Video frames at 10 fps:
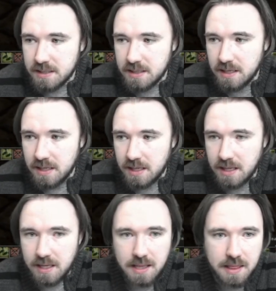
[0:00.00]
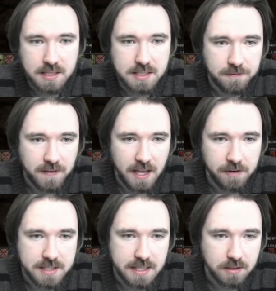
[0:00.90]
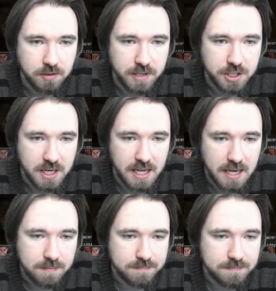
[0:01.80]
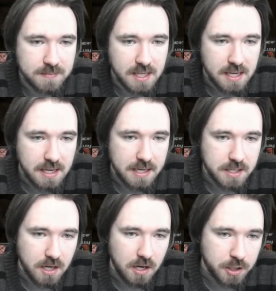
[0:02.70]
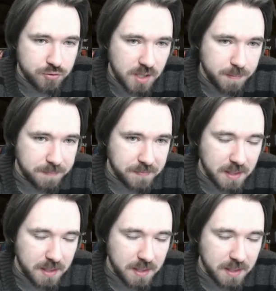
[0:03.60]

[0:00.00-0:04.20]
nefarious little creature here is a Carnage Reaper.